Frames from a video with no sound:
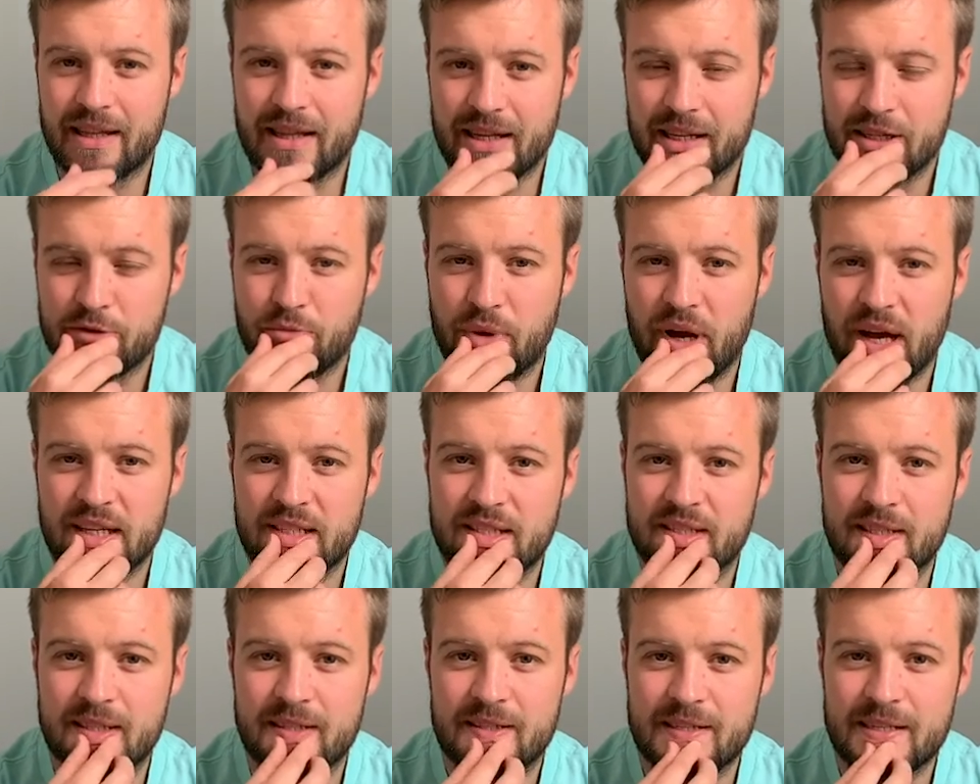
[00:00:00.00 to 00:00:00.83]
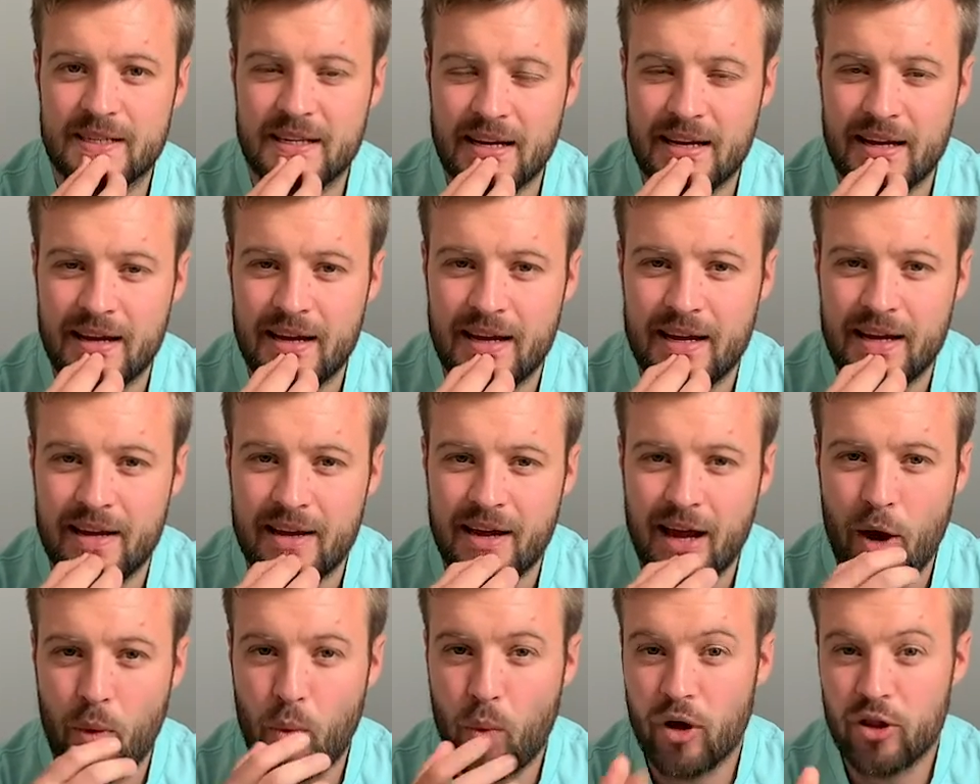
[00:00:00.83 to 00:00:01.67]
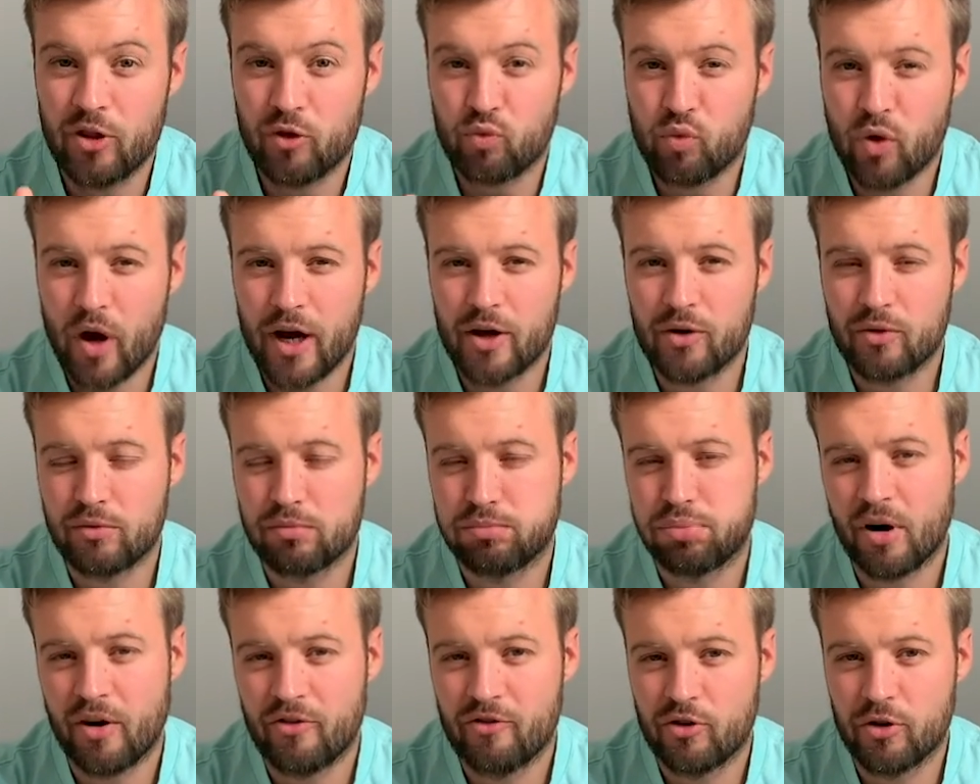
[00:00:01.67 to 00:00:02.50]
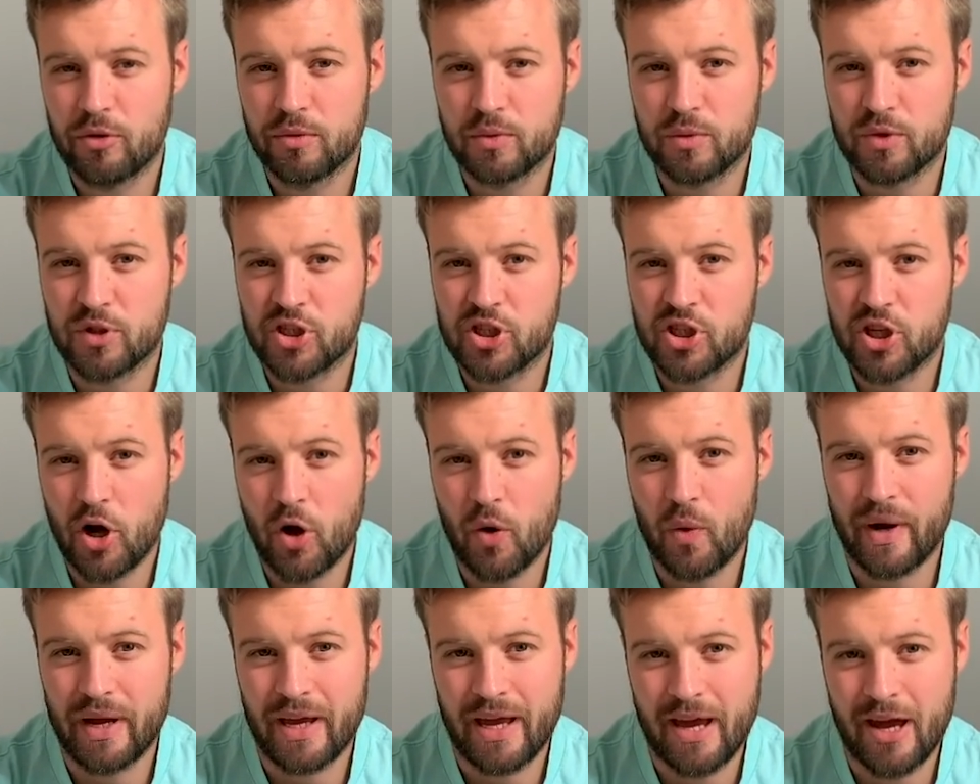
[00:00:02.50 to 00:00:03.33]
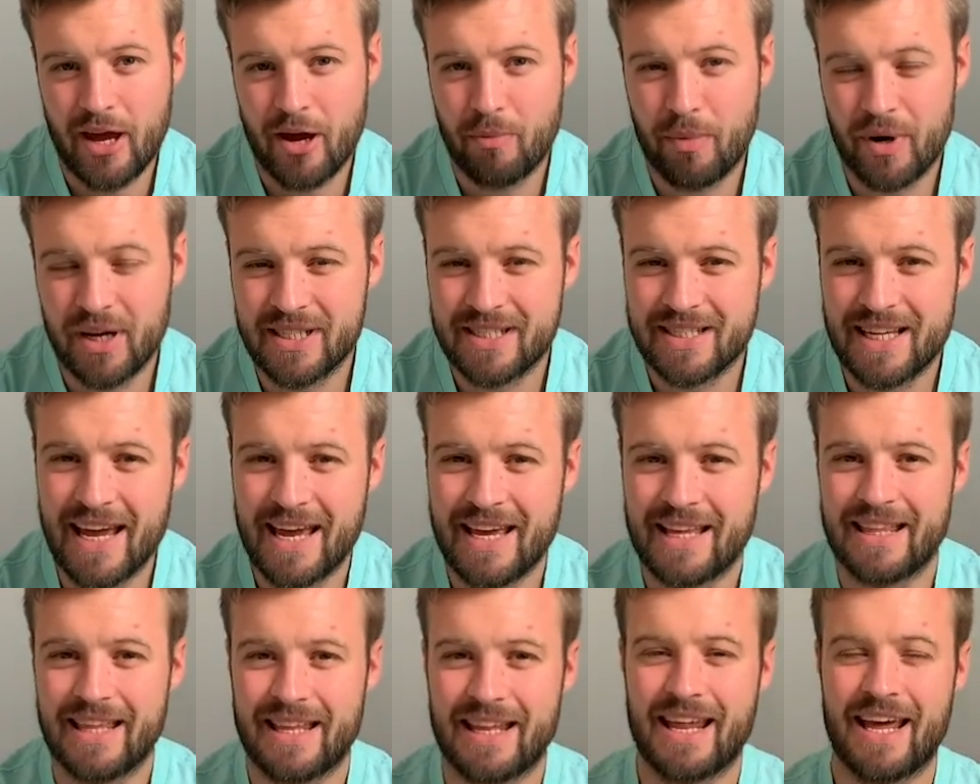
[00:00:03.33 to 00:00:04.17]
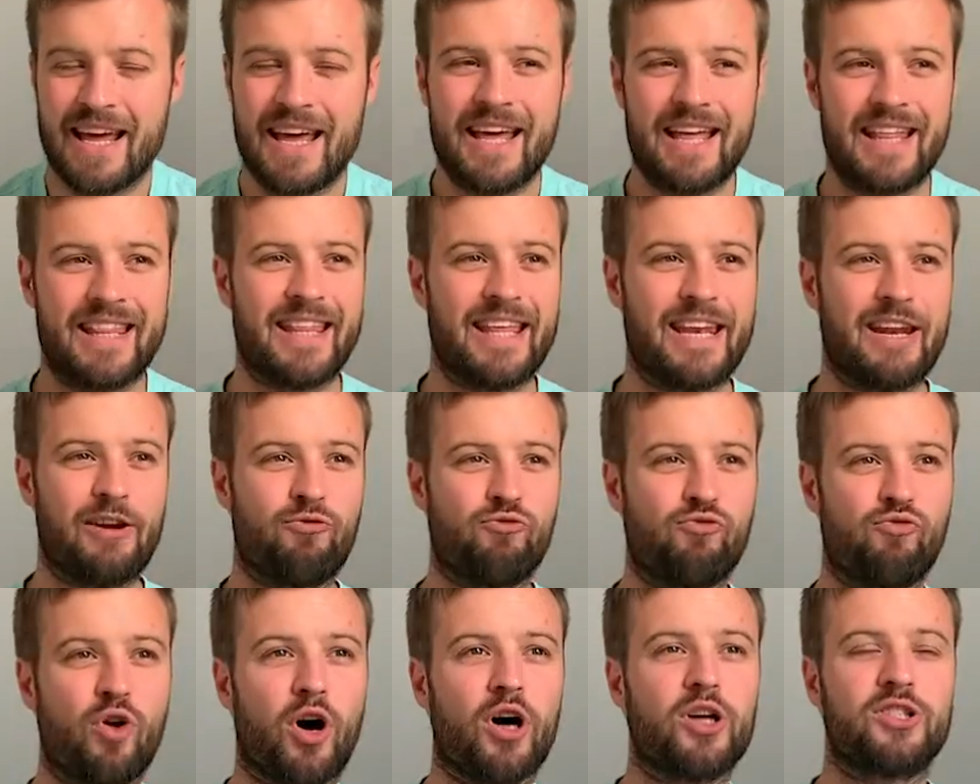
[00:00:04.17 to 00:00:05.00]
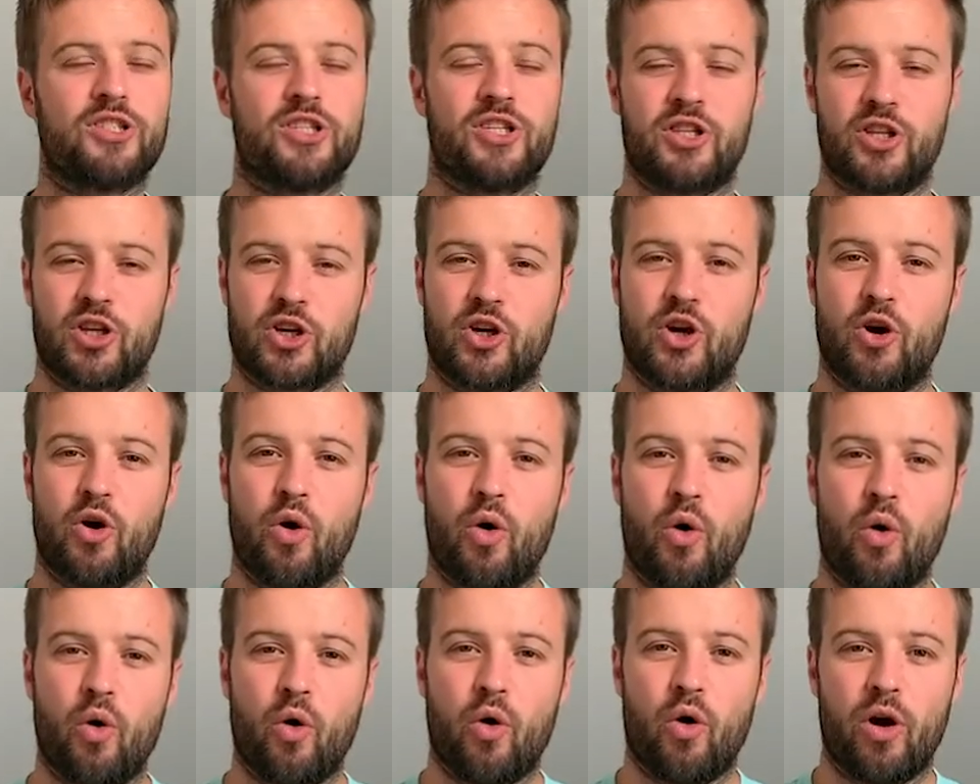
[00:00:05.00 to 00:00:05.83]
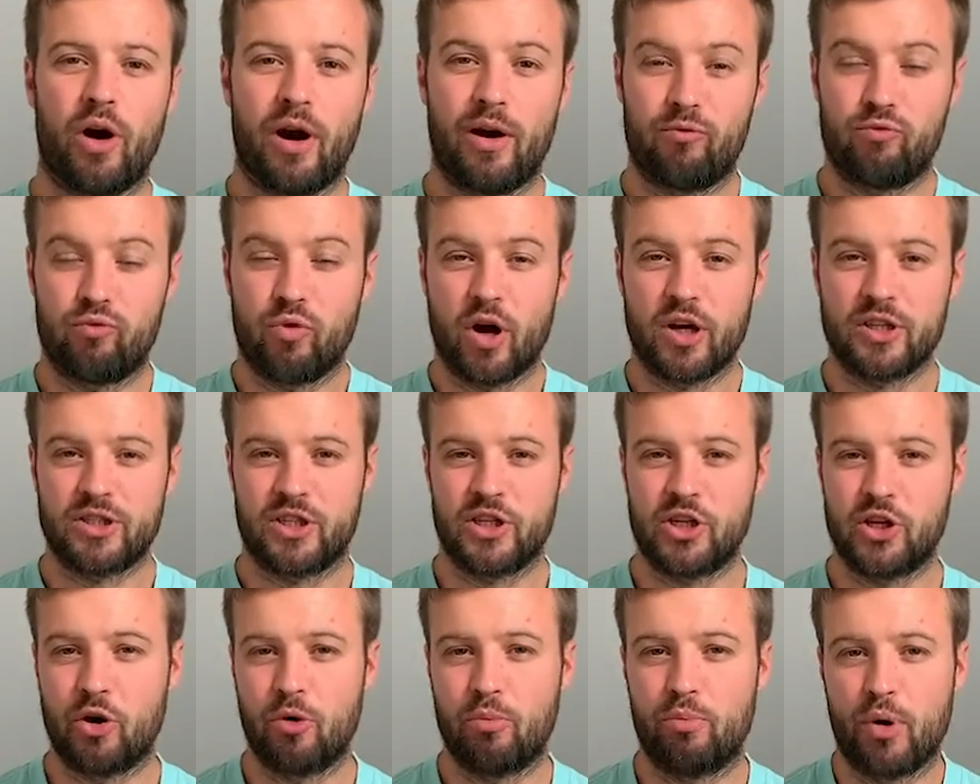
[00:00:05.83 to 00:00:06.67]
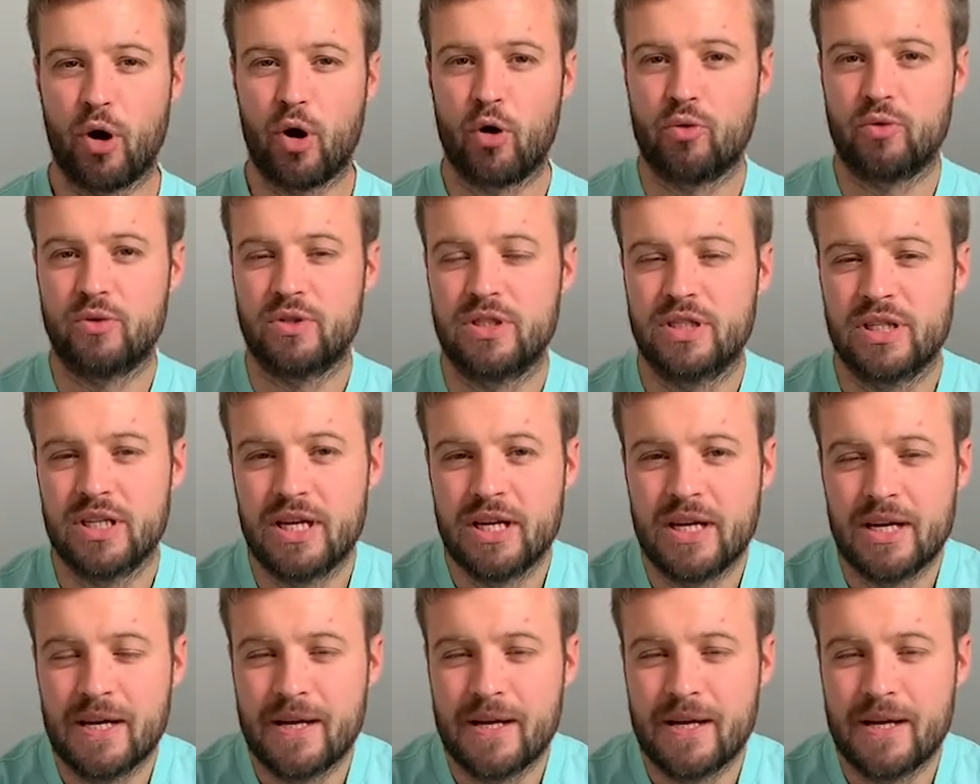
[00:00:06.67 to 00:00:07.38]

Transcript: in this passage. And what the writer of Proverbs was showing here by saying that, that it rots at the core, it rots at your bones,